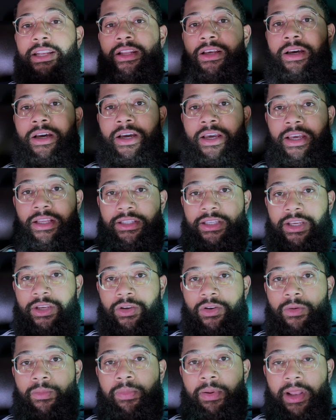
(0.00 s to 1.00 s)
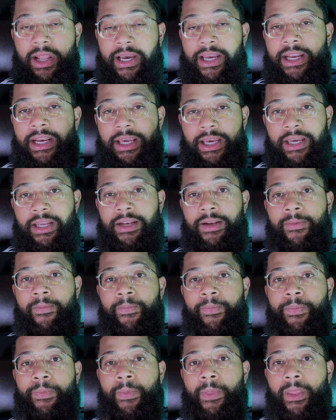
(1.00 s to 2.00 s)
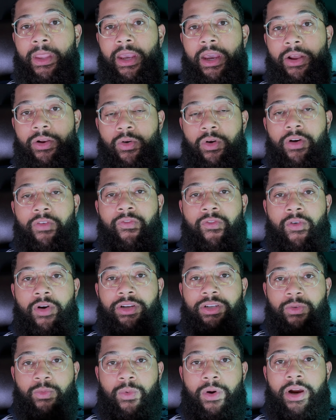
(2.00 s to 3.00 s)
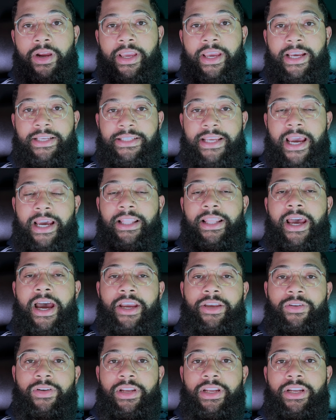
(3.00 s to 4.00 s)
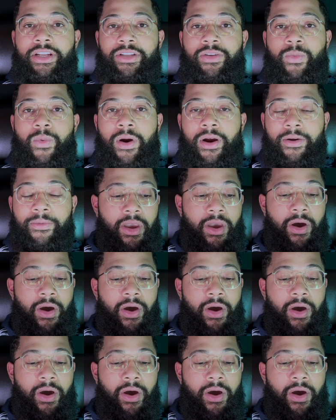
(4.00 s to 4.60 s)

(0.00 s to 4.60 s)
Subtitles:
to continue to plug it in order for it to work exactly how you needed it to work,